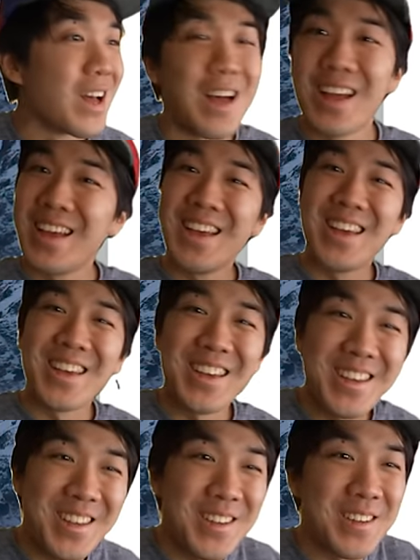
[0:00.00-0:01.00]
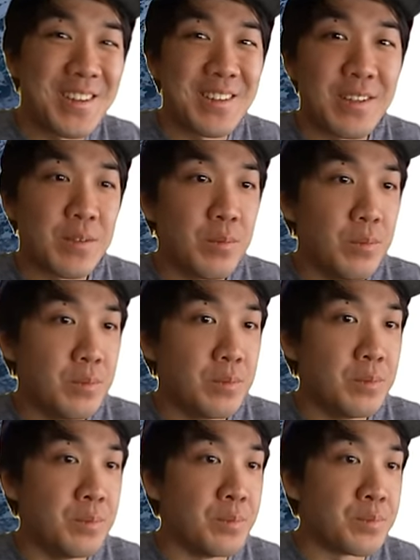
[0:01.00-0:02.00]

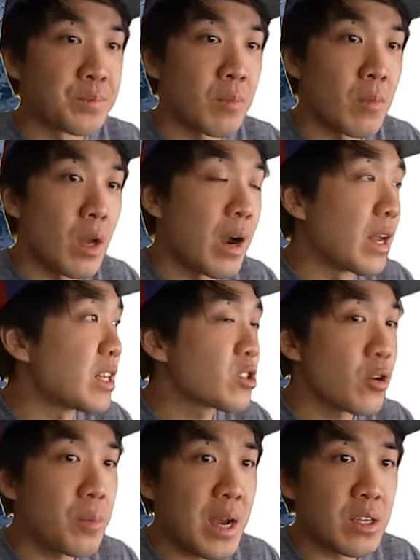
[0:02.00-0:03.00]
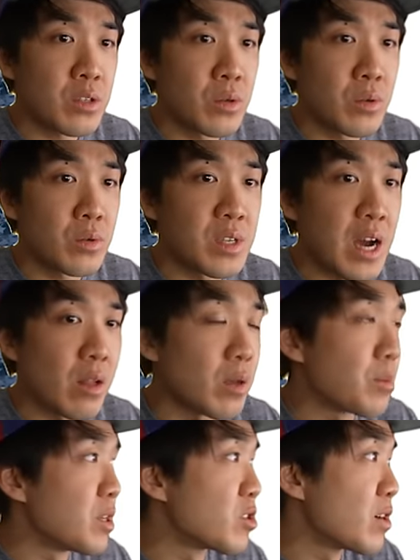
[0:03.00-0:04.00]
All right, let's go back to dial
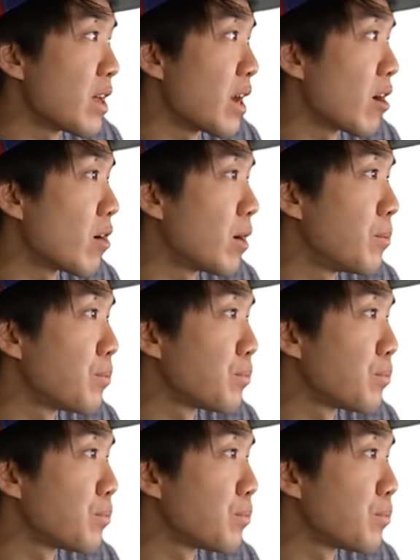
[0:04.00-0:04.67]
up internet era.